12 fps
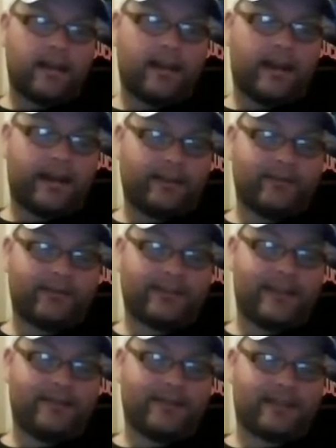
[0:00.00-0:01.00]
And I do
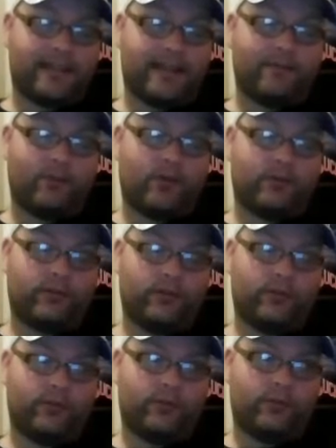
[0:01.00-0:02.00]
say this, and everyone
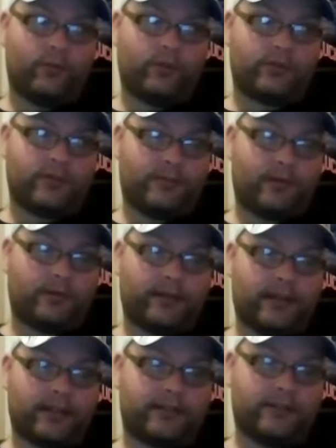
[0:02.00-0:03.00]
who watches the
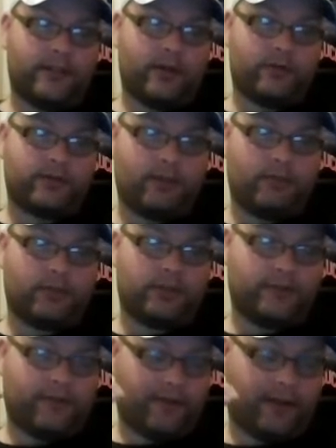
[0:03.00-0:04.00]
podcast knows how
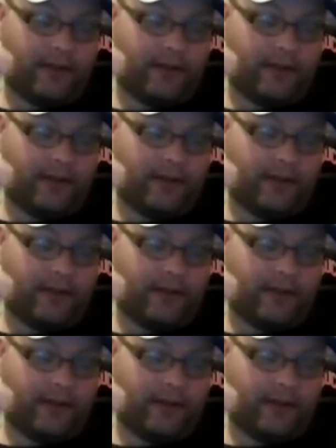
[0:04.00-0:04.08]
much of a fan